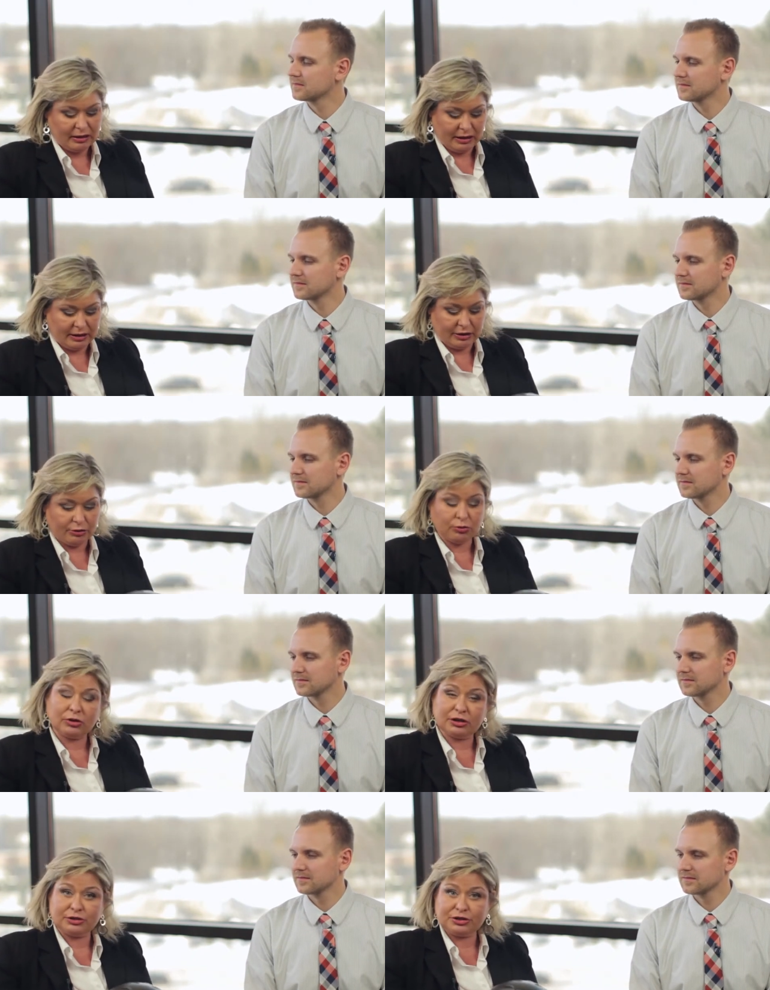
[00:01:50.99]
Speaker 1: And in
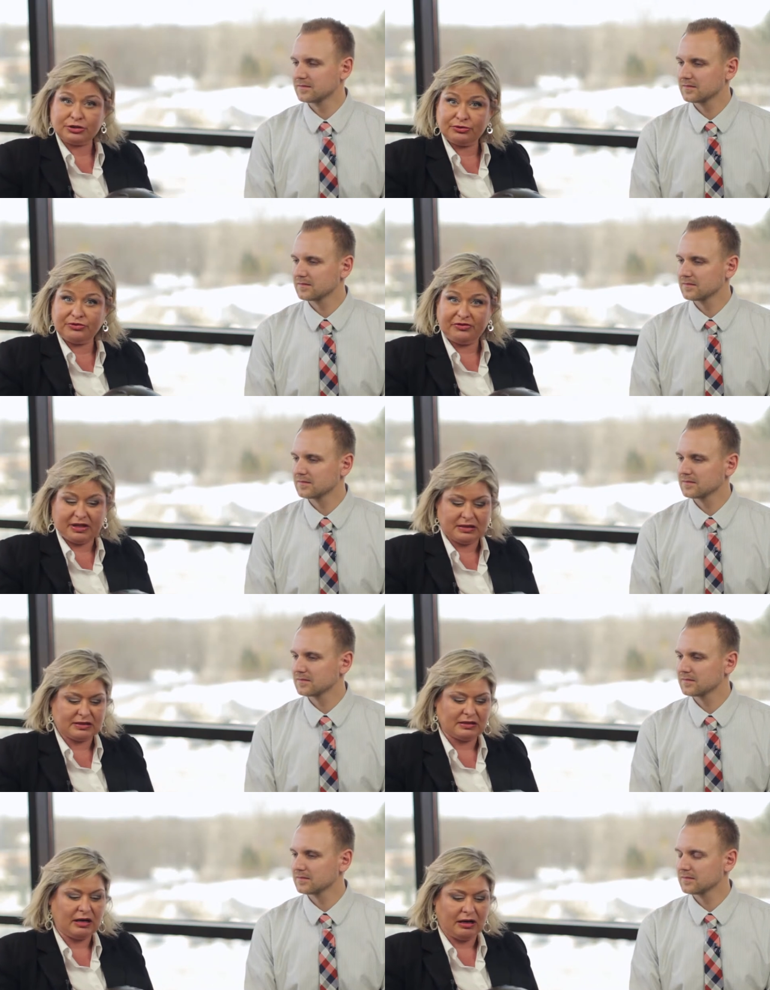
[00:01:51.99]
order to
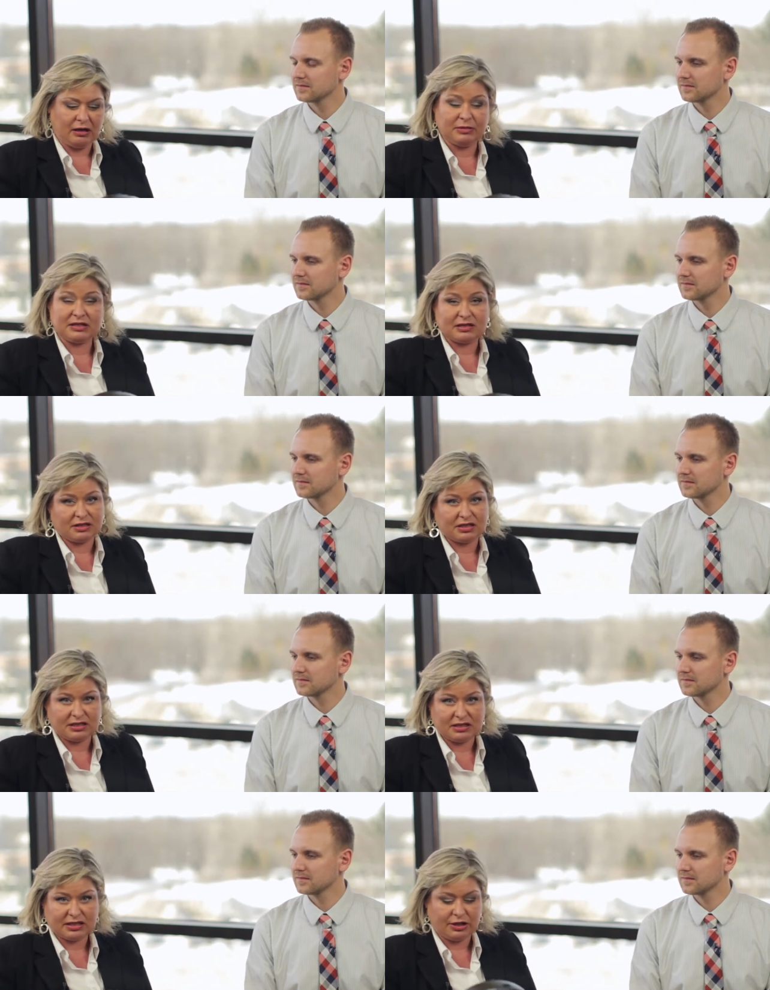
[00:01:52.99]
fit a helmet, such
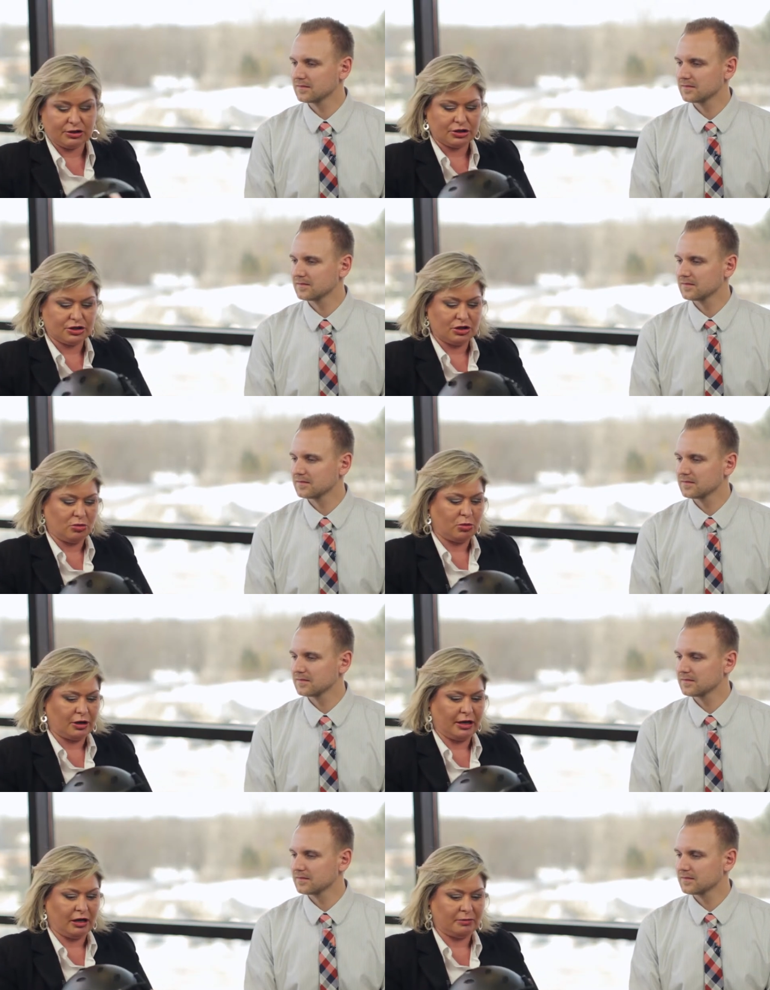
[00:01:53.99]
as a ski or a
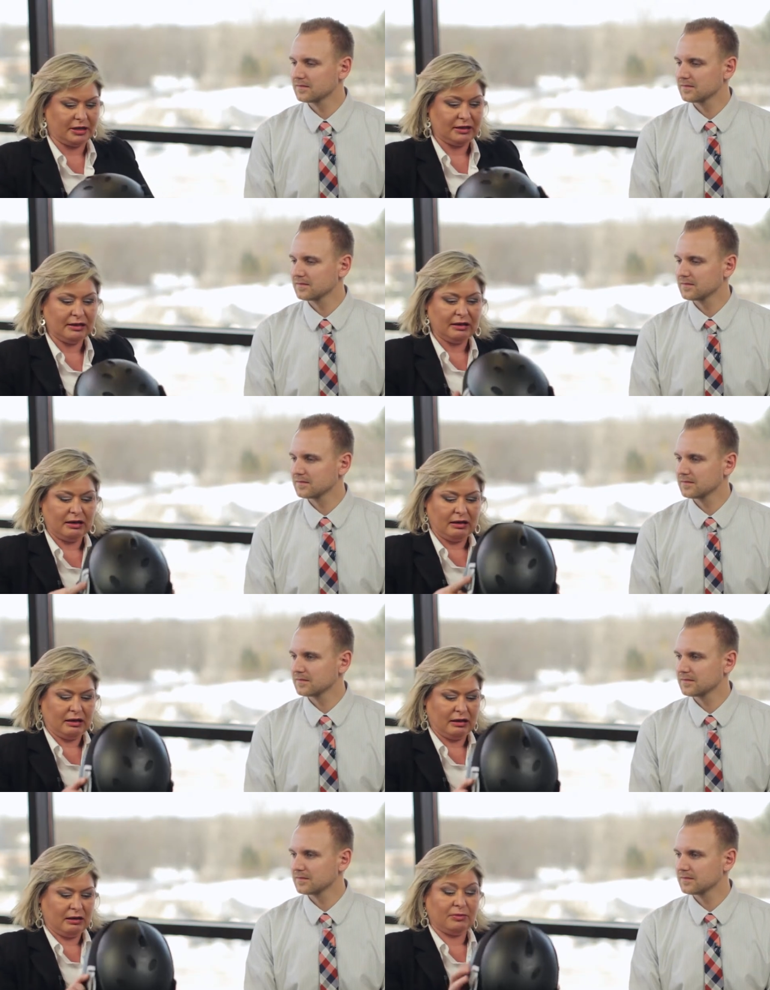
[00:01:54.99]
snowboard helmet,
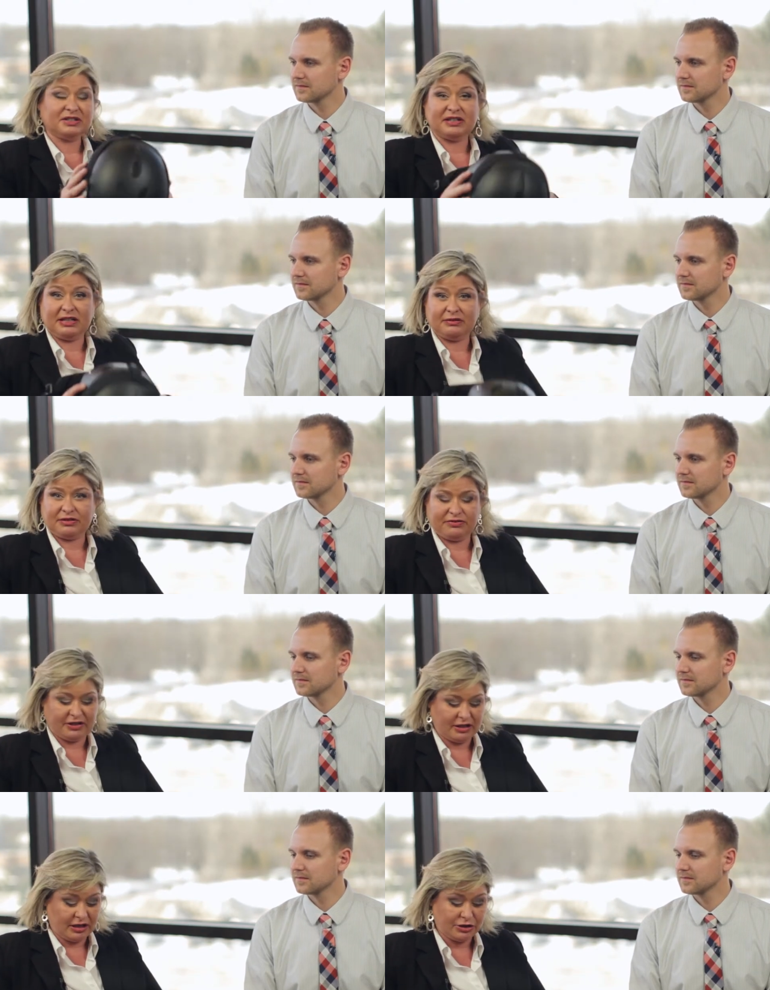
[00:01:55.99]
um, to either to
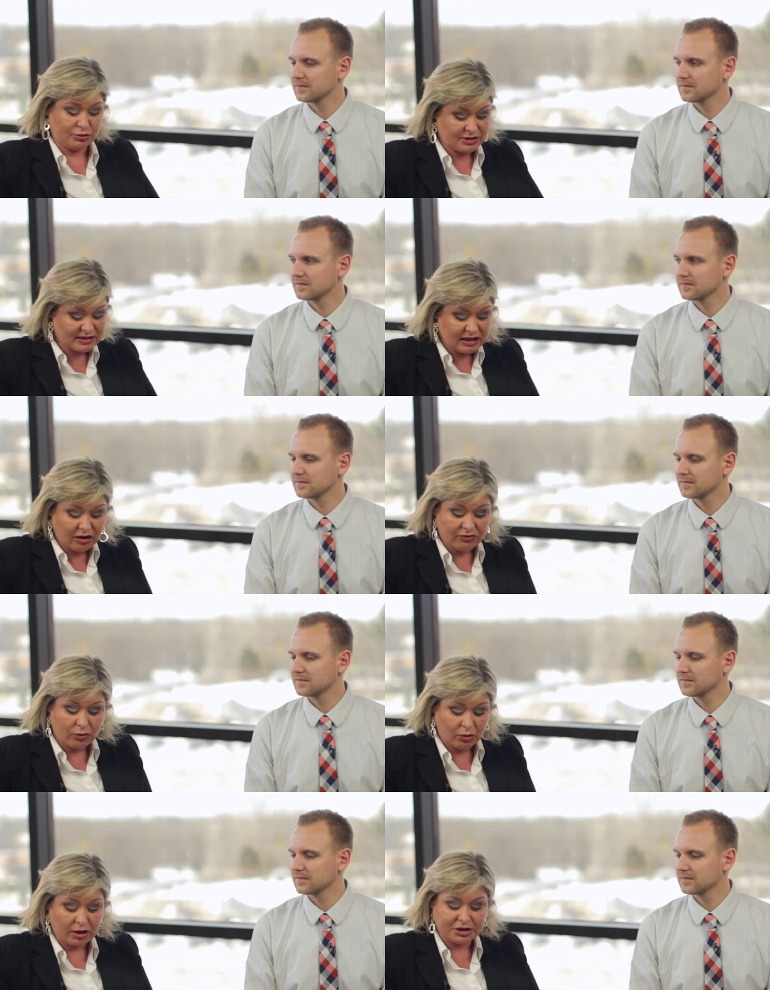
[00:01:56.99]
fit it on yourself
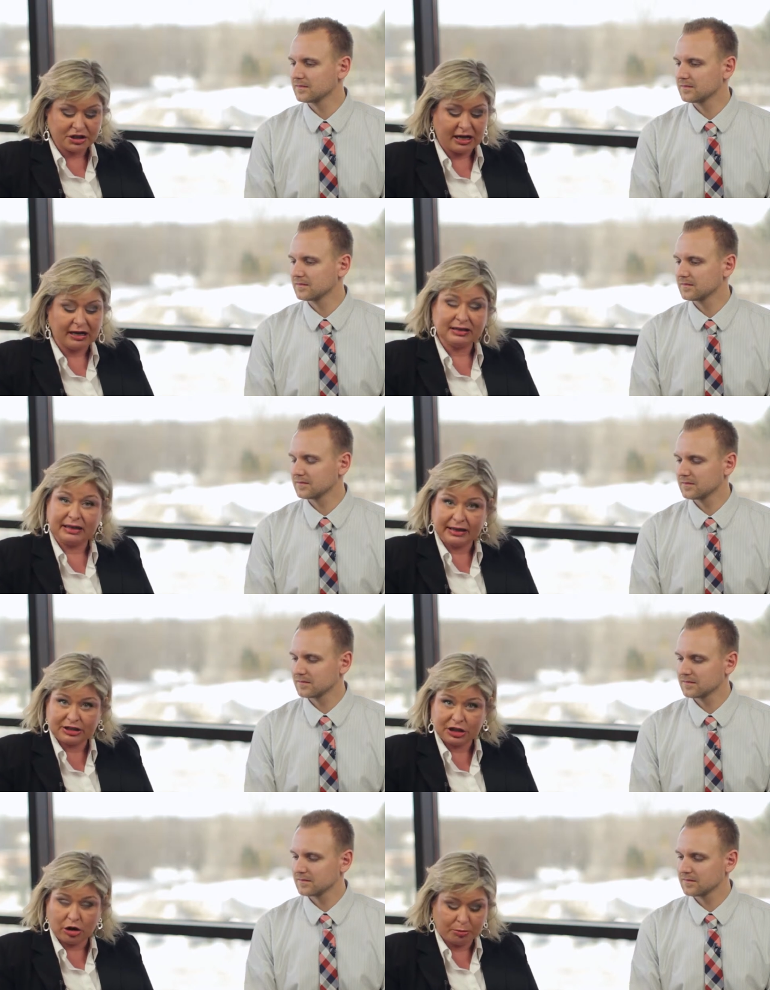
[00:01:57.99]
or a child, I
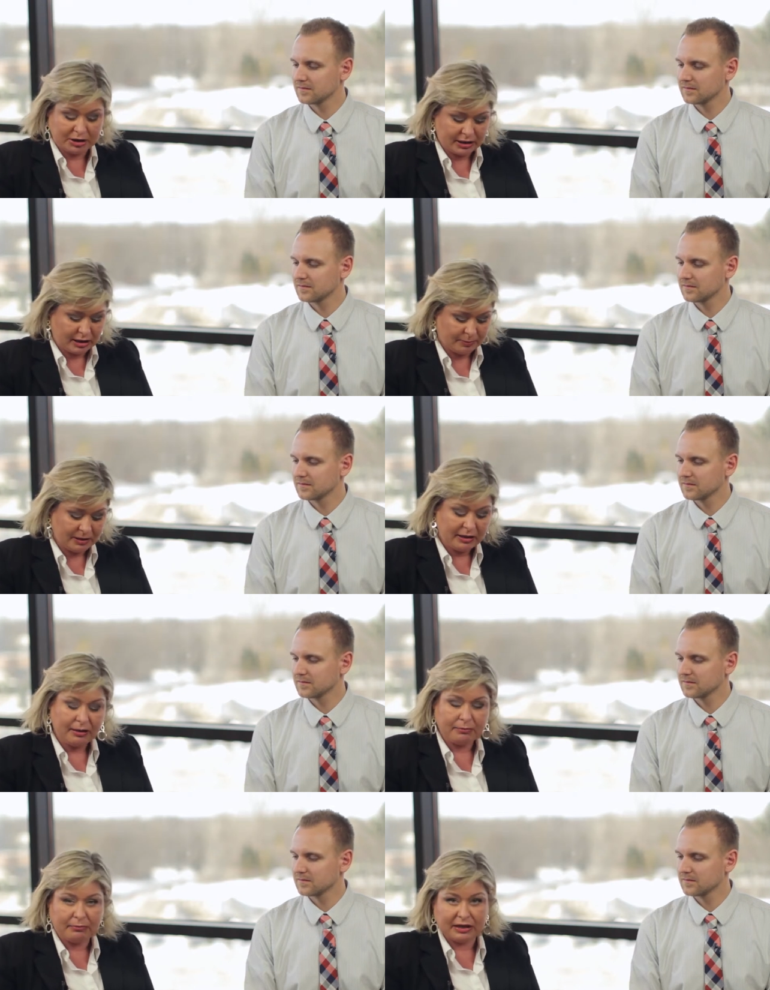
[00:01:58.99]
like to open it up,
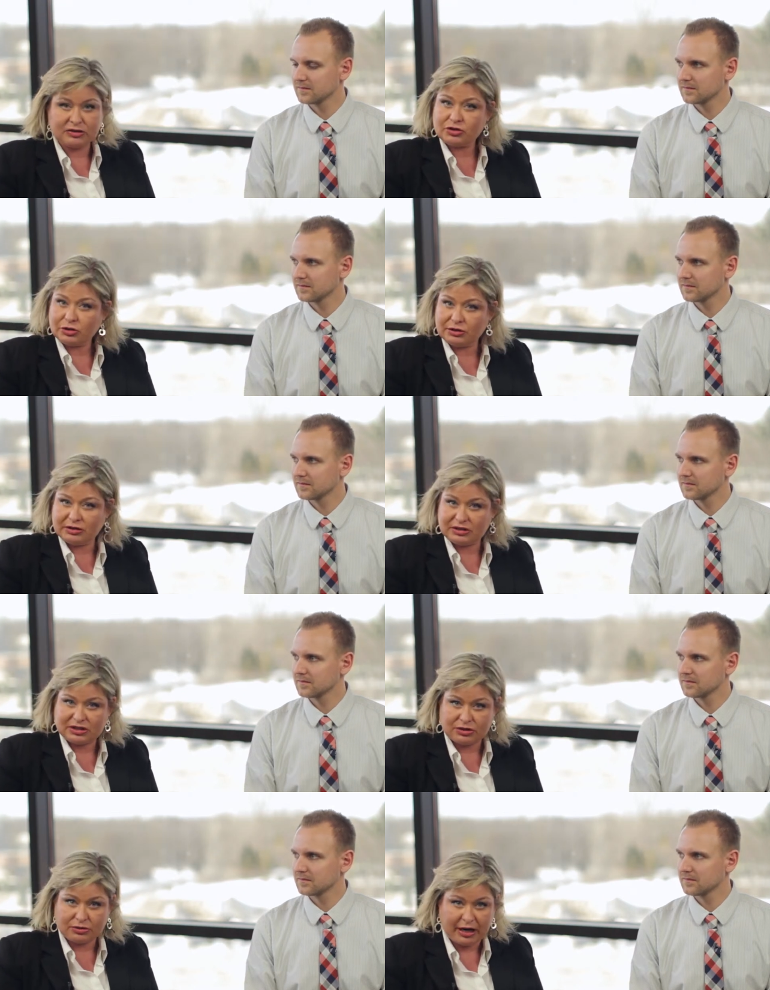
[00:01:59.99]
make certain that the
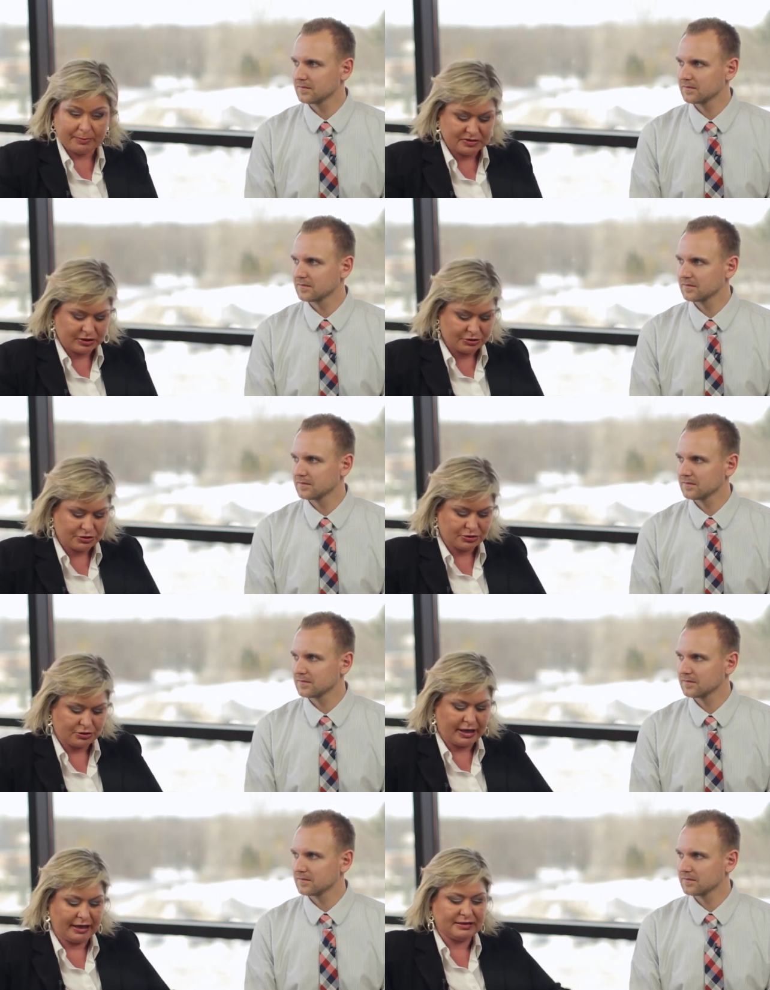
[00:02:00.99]
straps are
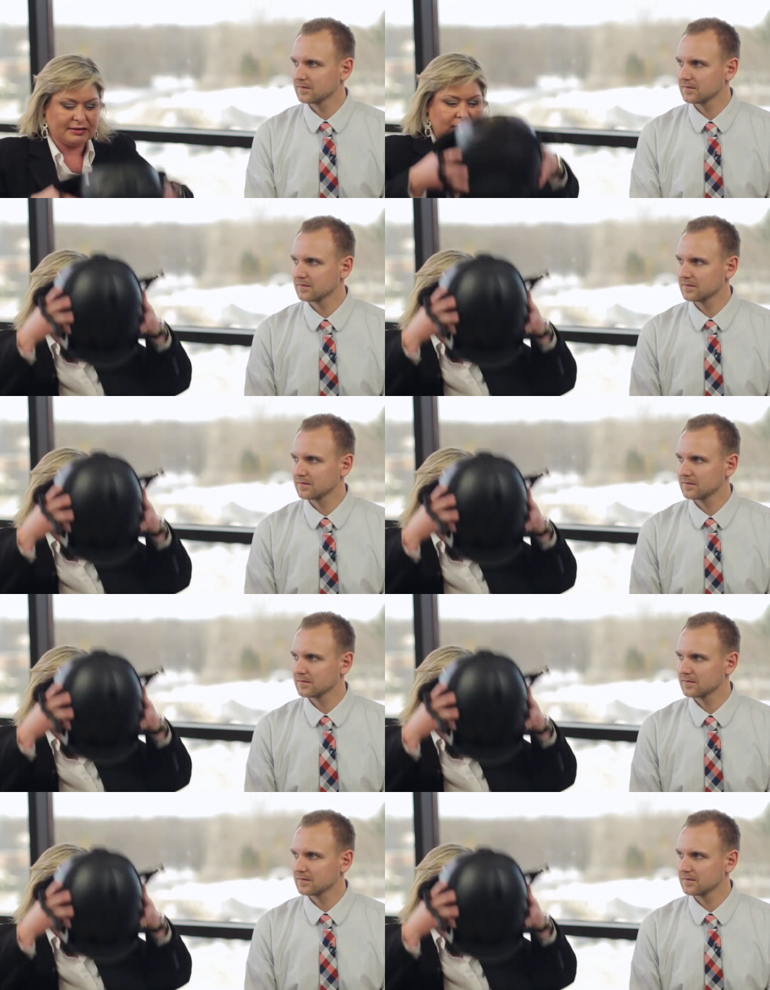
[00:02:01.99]
straight,